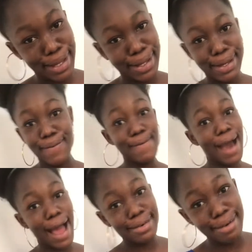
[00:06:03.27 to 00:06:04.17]
oh
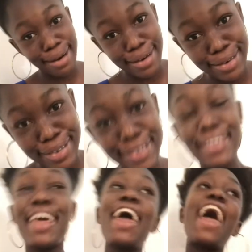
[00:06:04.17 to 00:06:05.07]
hard go.
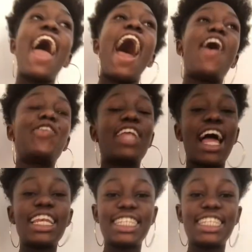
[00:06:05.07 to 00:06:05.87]
I will not listen,